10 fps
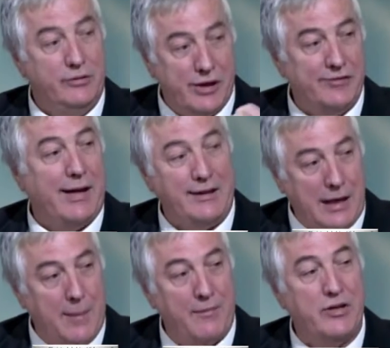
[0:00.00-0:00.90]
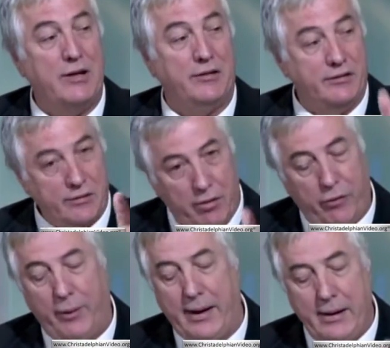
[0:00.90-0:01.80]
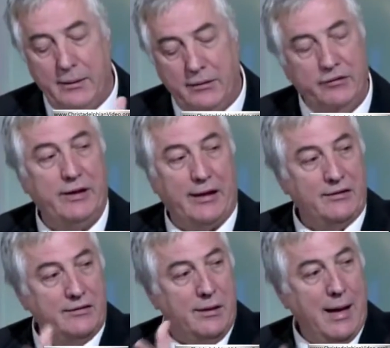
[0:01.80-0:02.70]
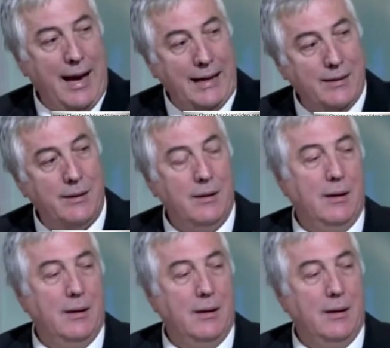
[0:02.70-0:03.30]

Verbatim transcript: just like the name of Jesus. Three, six, eight.